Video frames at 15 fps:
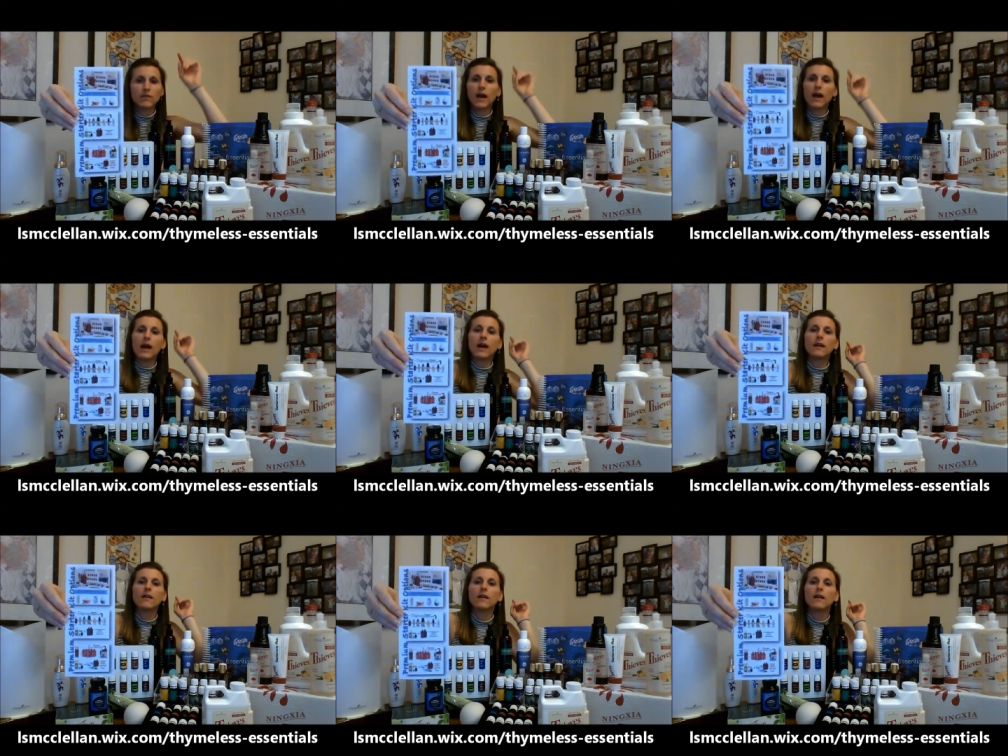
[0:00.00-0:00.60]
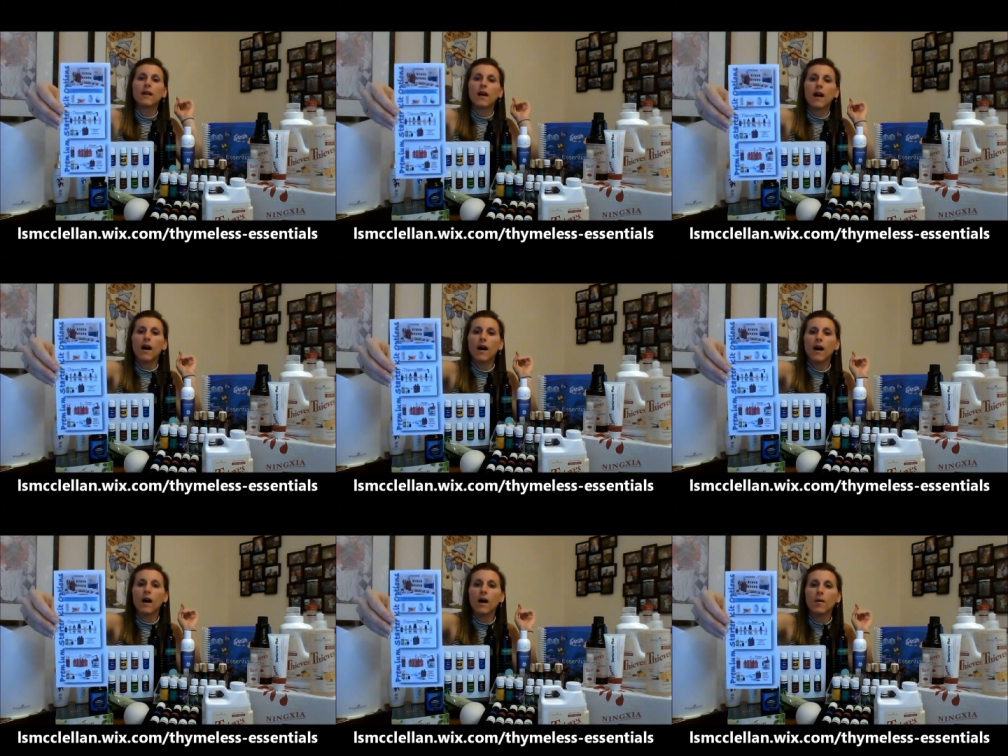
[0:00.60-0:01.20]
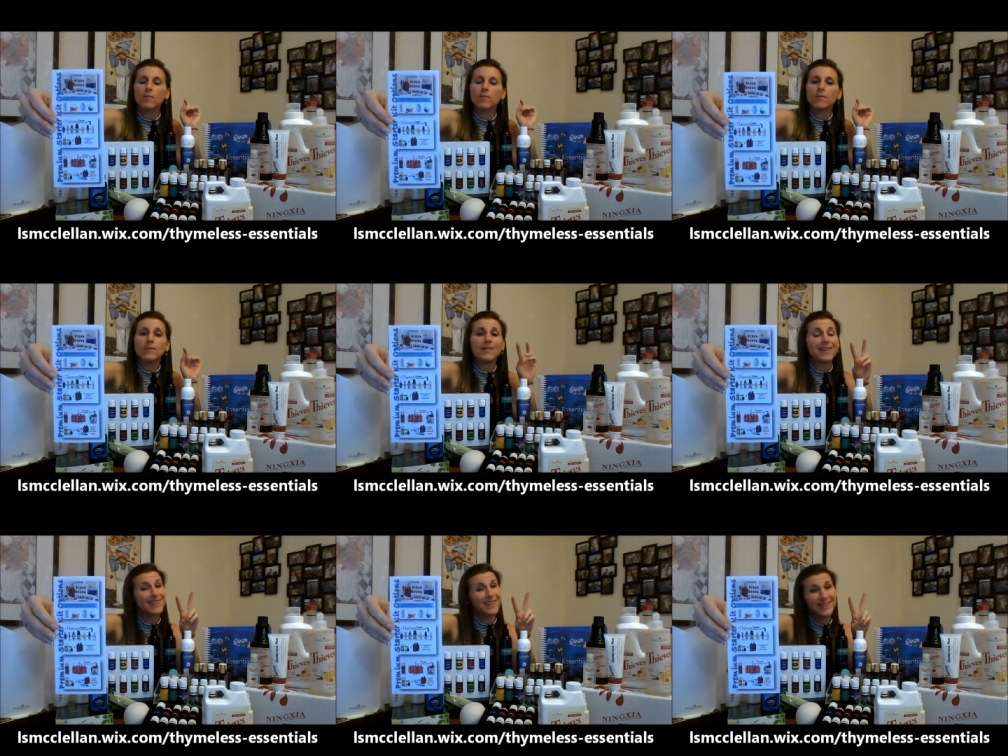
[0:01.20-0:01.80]
Red.
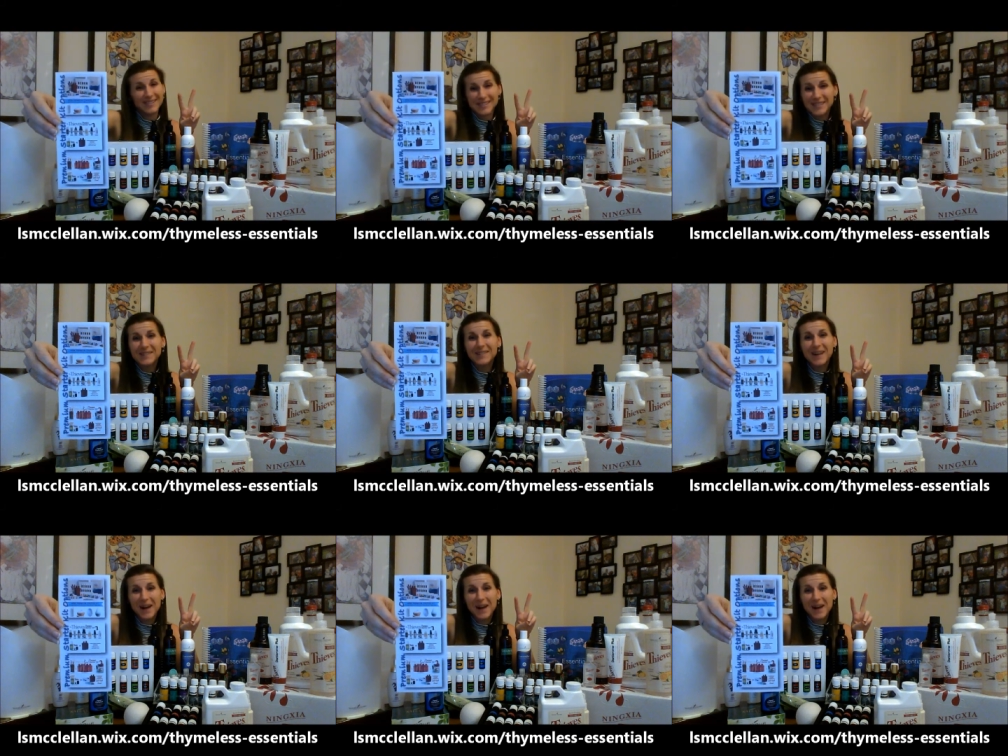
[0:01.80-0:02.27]
It still